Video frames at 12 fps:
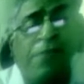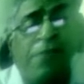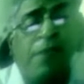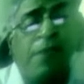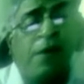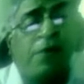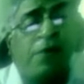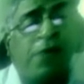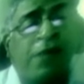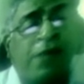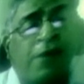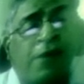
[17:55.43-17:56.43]
or very
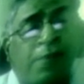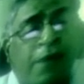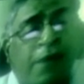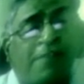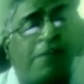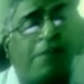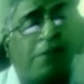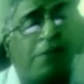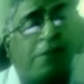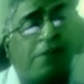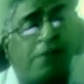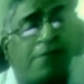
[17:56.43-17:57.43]
top executive levels.